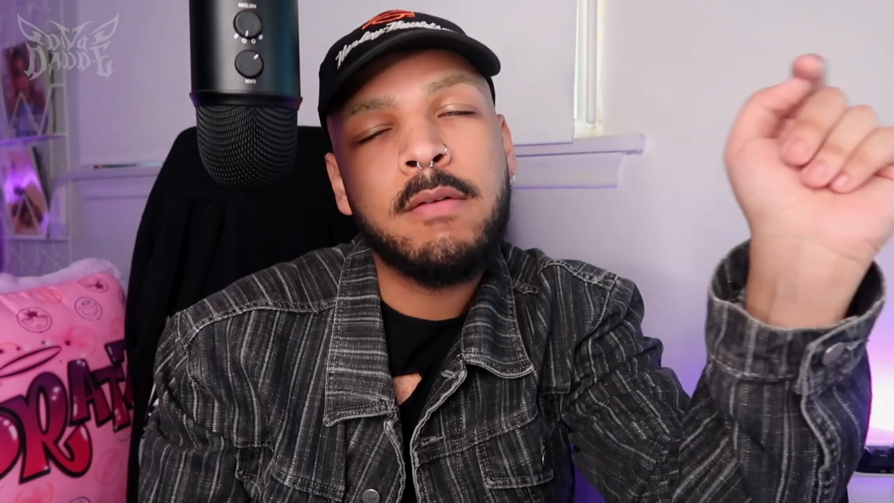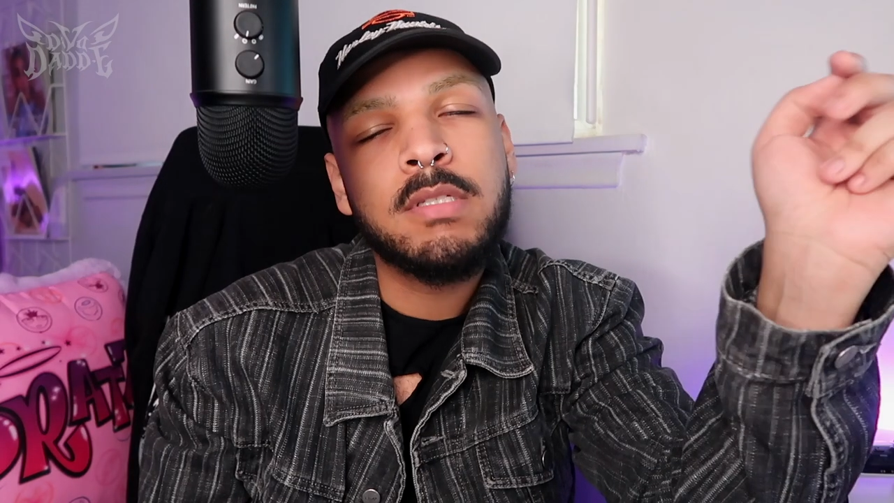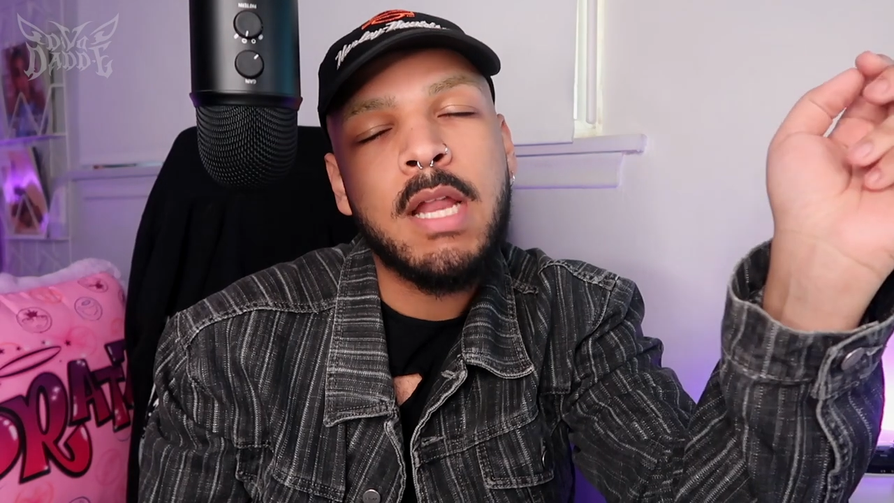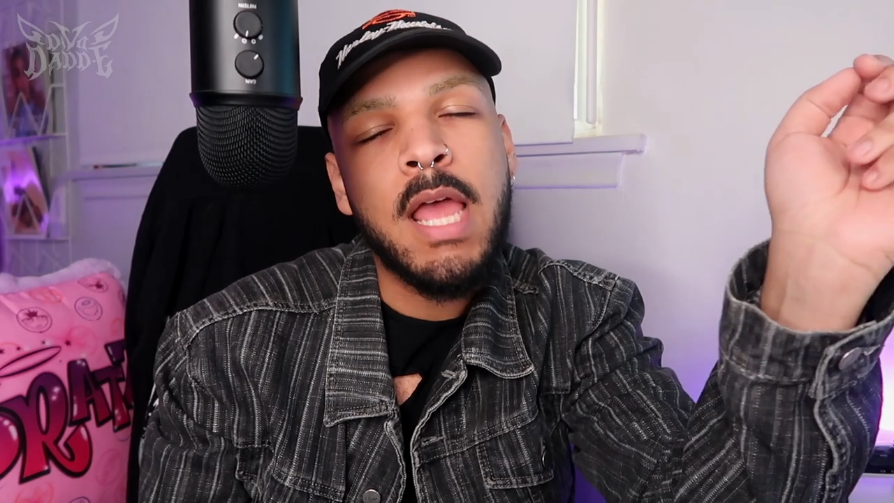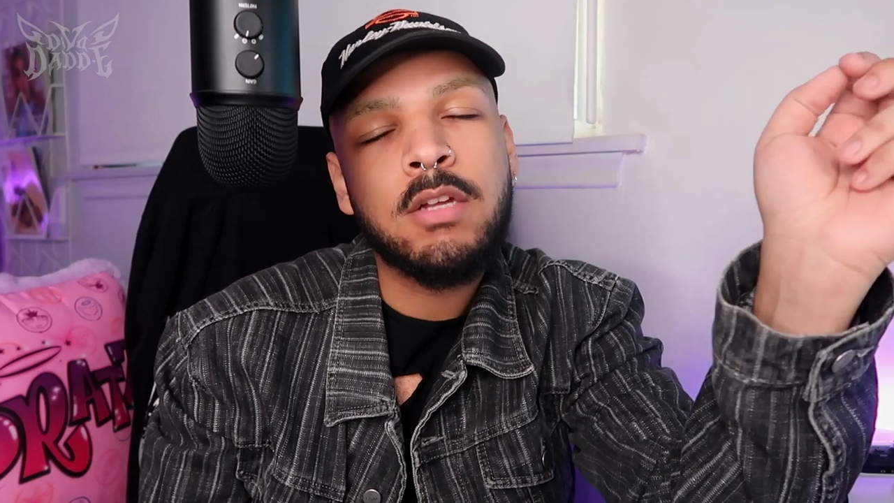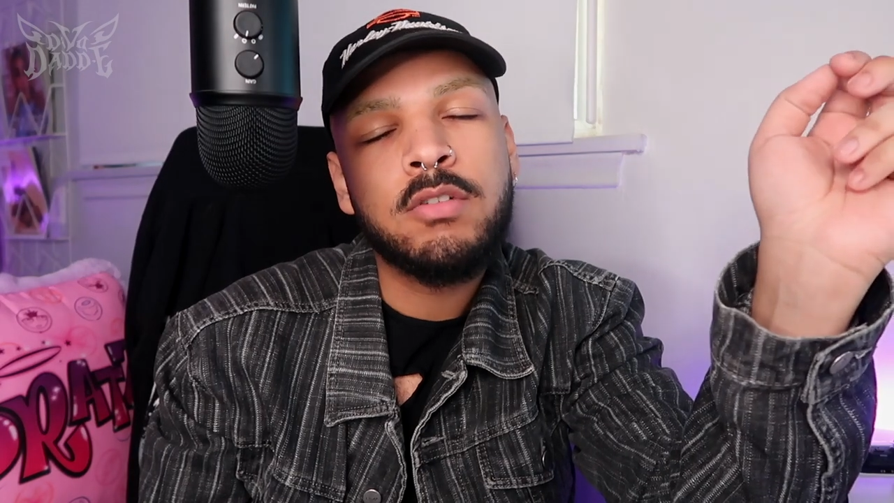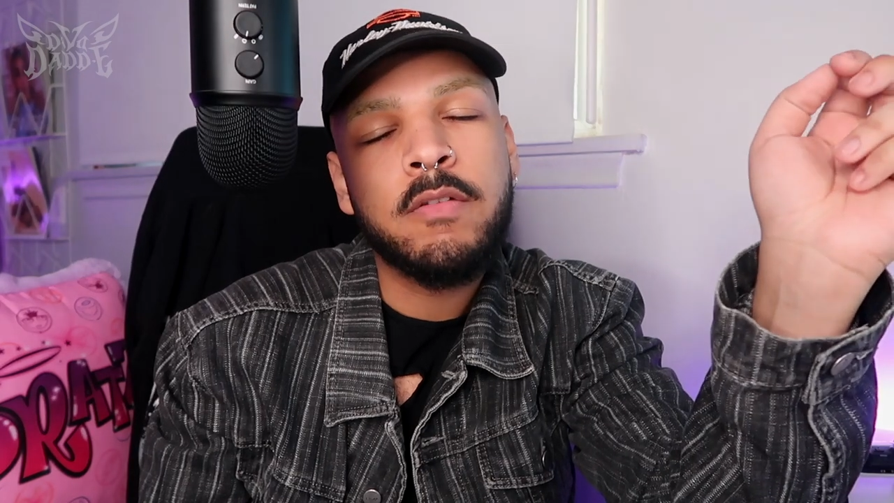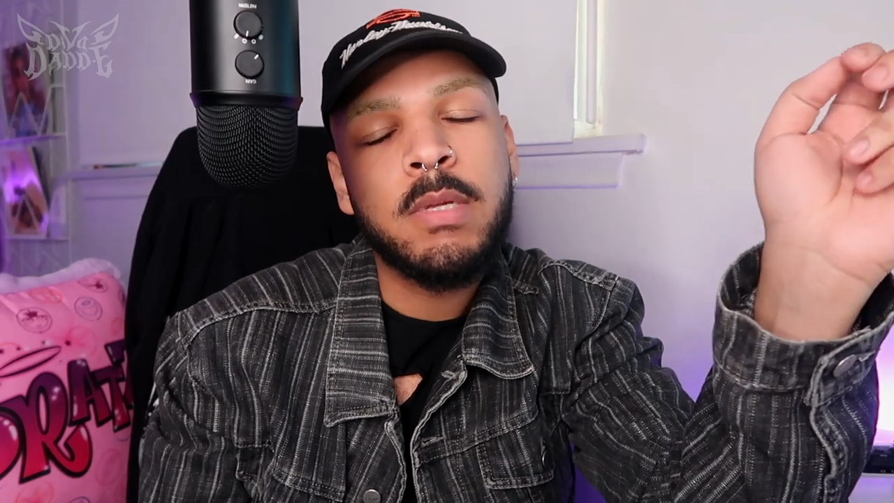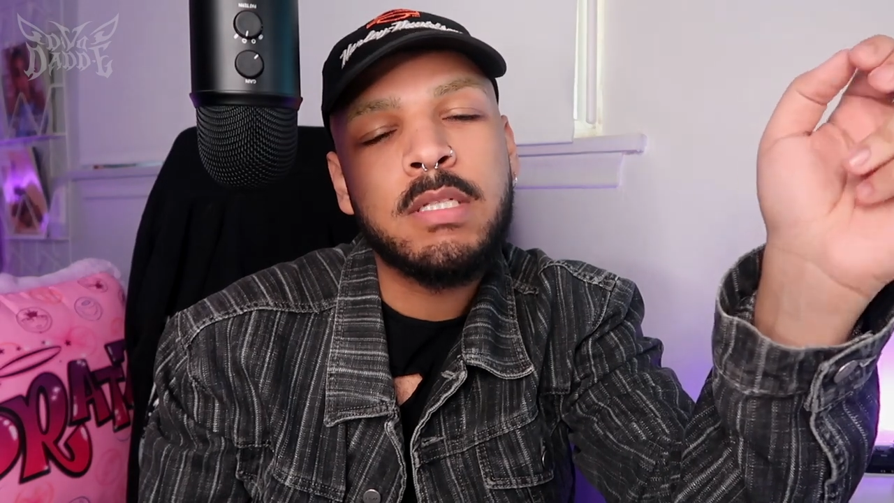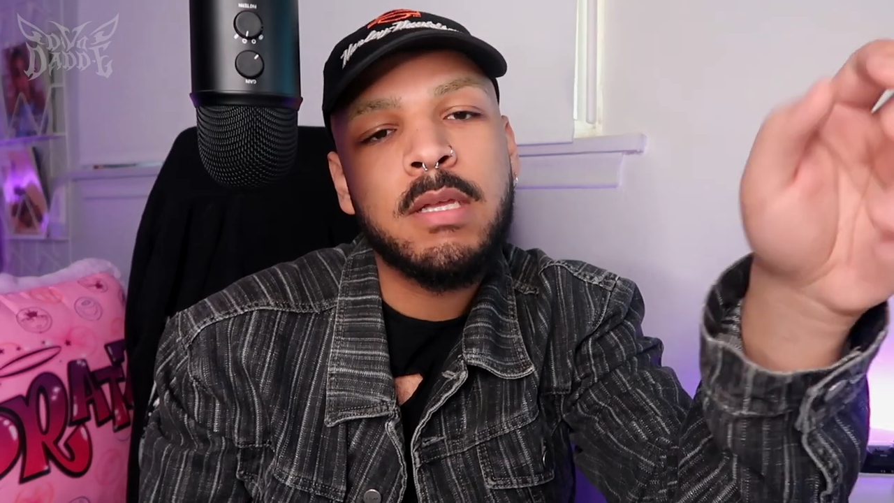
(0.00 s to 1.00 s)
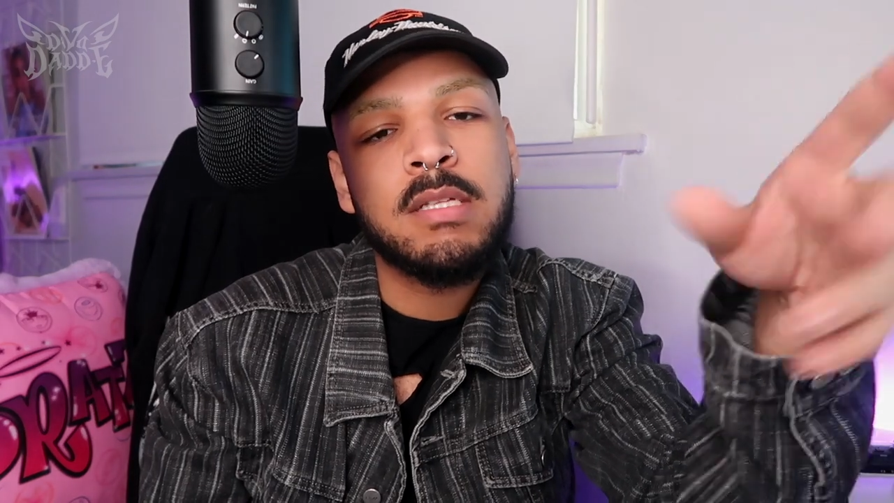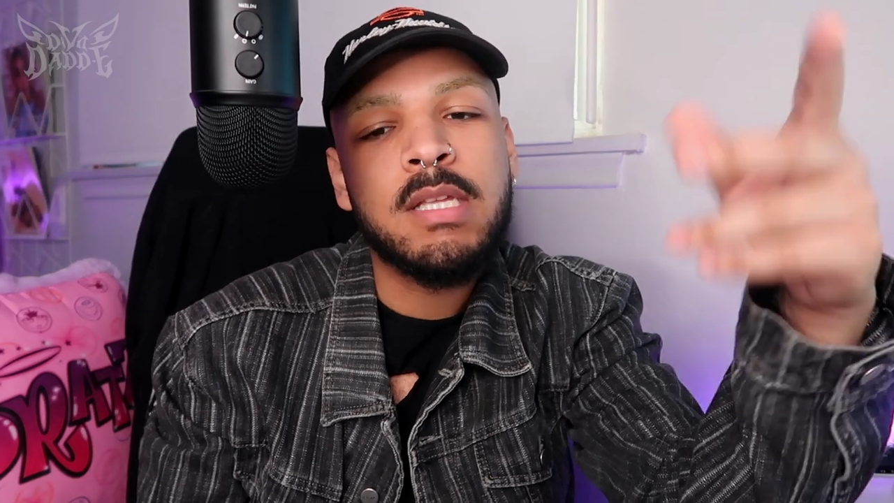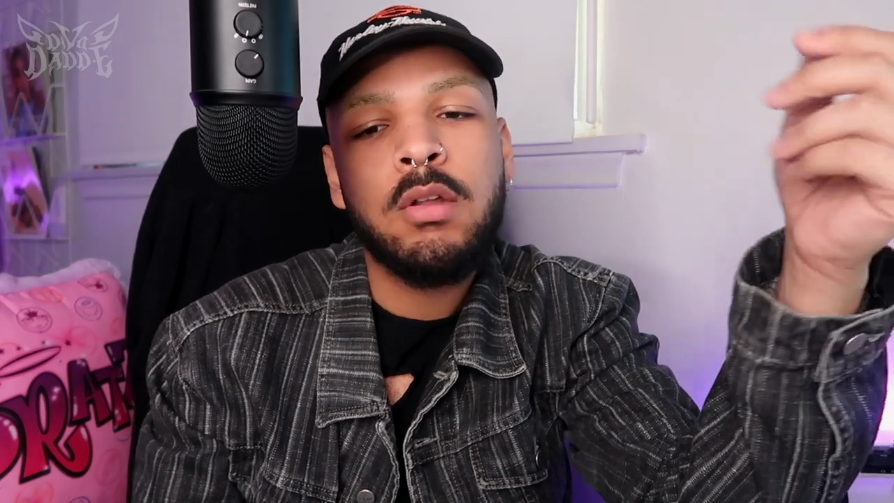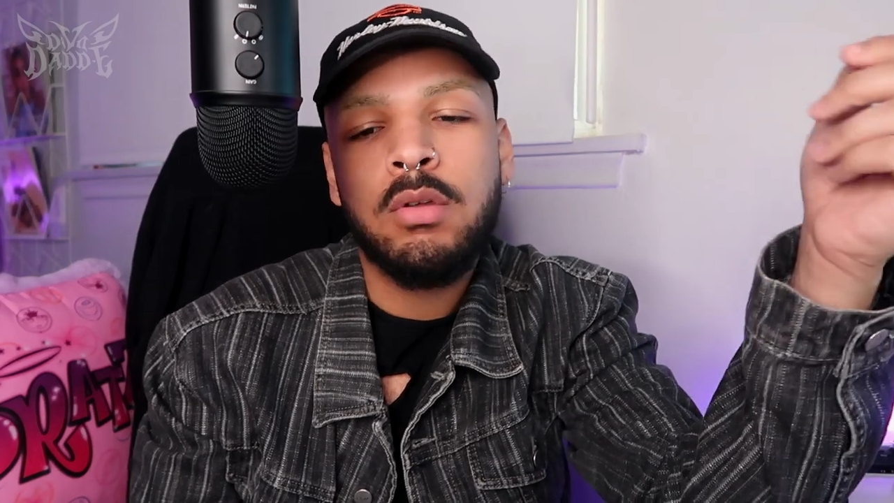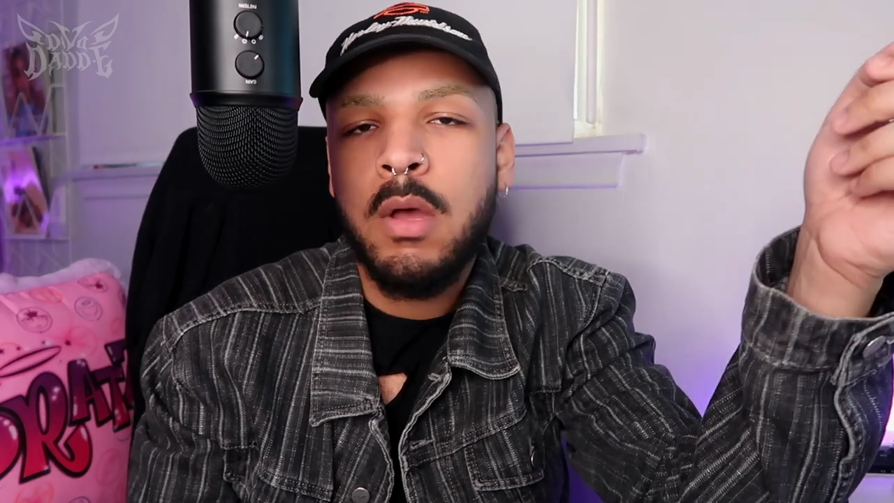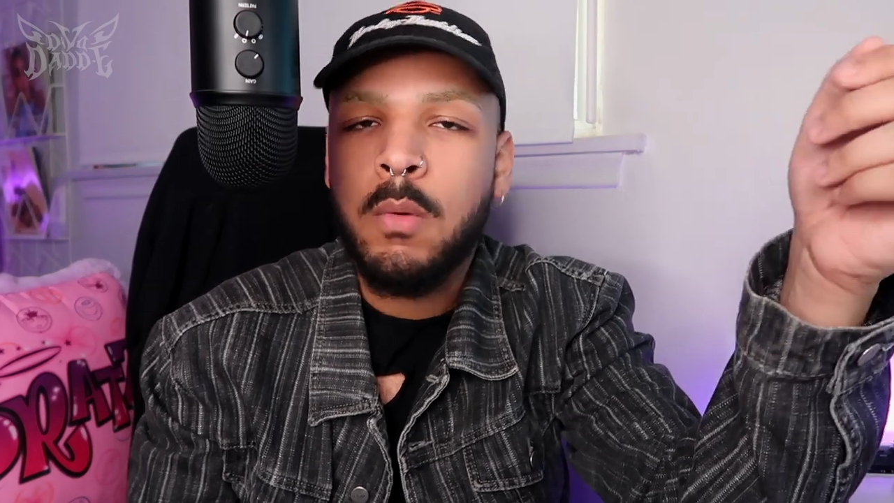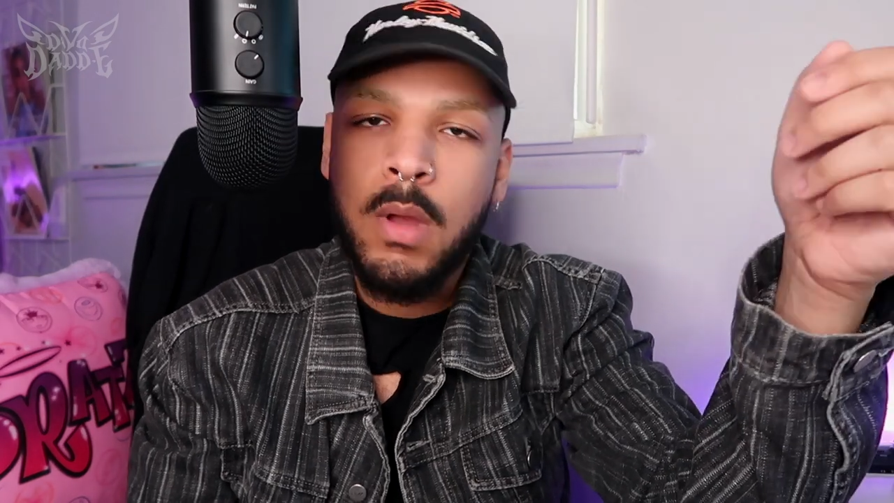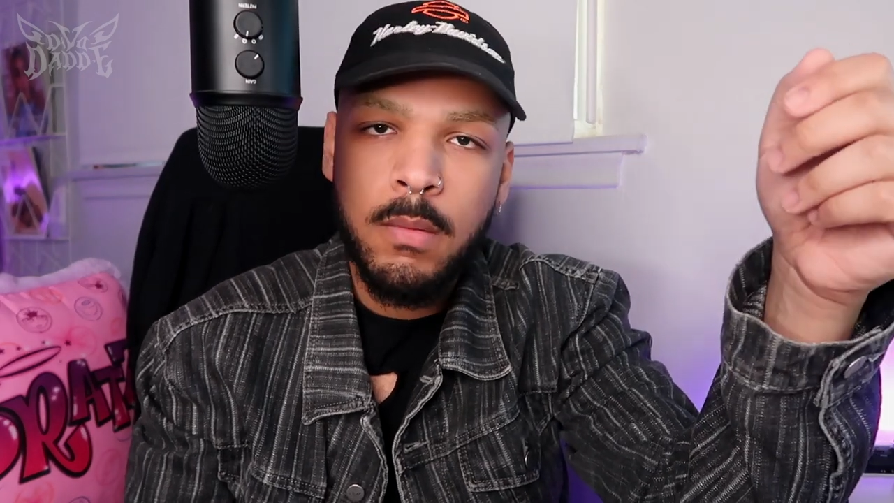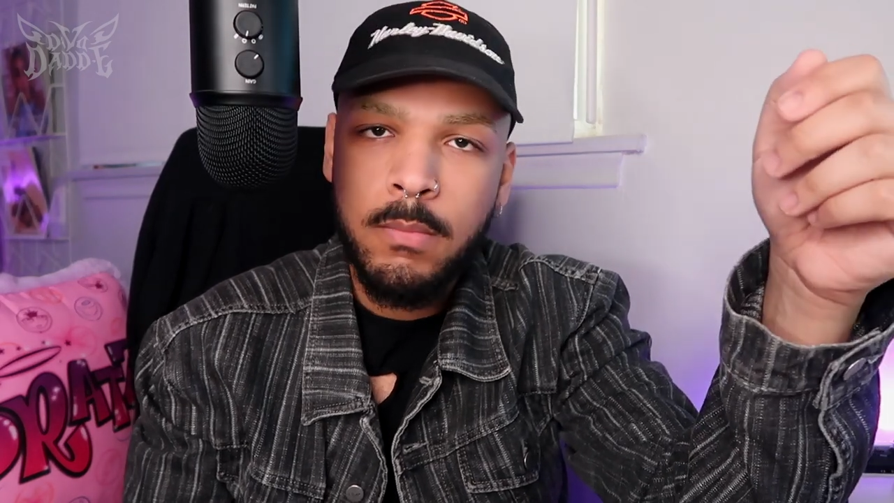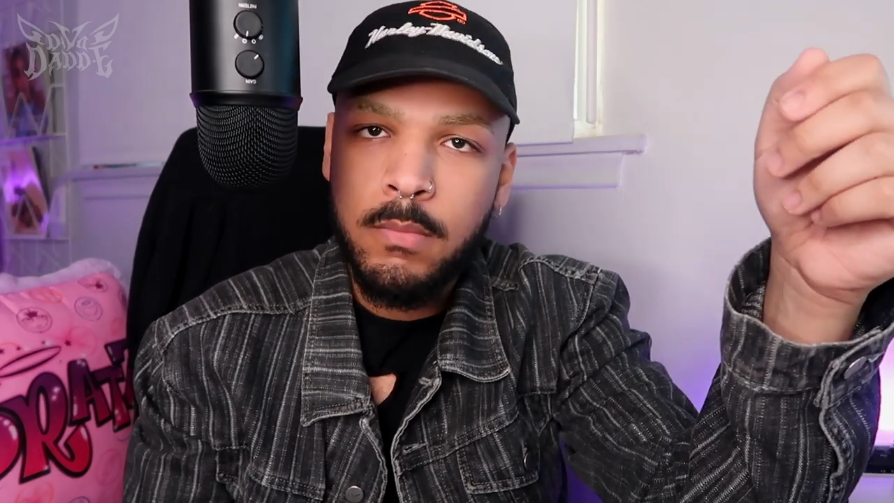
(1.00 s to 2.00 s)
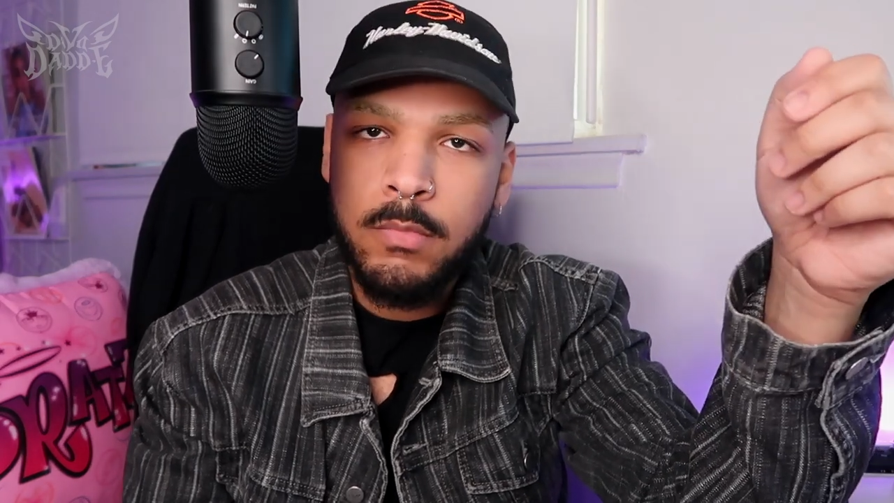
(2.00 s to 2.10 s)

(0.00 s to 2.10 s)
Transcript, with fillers: That was kind of extra of me to say because I know y'all want